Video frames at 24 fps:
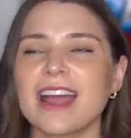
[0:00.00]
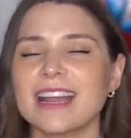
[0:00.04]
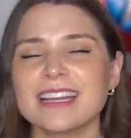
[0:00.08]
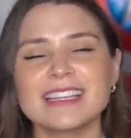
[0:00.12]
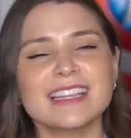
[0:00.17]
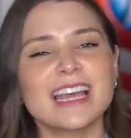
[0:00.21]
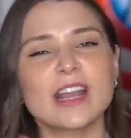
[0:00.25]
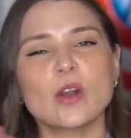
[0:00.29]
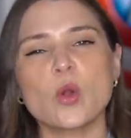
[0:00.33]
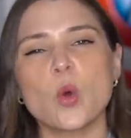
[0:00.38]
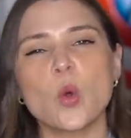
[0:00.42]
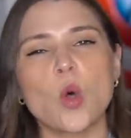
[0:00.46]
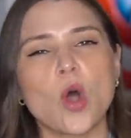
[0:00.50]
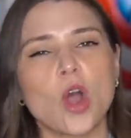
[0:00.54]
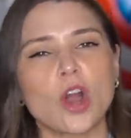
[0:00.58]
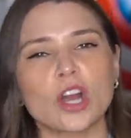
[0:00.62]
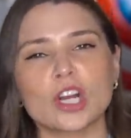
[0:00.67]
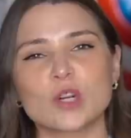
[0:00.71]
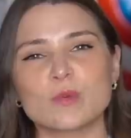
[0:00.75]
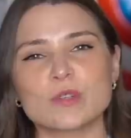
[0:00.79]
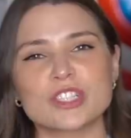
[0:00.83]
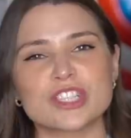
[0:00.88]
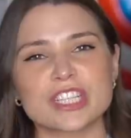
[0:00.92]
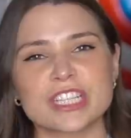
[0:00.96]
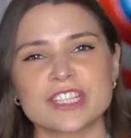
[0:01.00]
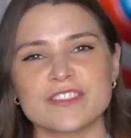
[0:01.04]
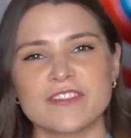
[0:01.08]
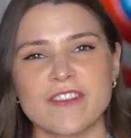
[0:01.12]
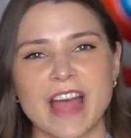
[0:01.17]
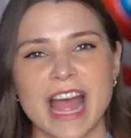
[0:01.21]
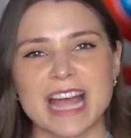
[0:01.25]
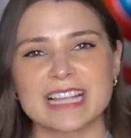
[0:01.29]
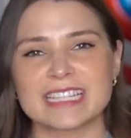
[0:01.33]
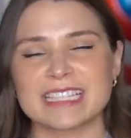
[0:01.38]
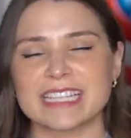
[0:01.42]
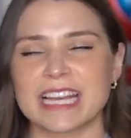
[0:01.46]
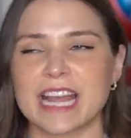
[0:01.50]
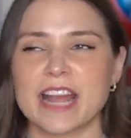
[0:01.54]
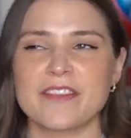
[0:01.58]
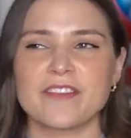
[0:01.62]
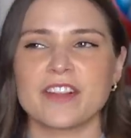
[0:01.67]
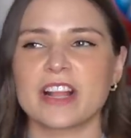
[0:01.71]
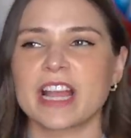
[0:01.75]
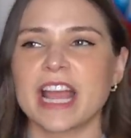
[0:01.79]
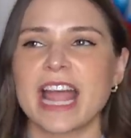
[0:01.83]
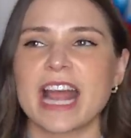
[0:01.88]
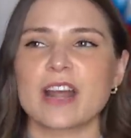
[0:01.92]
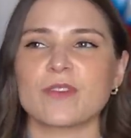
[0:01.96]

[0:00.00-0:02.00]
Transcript: That whole arc was just fascinating. I felt like I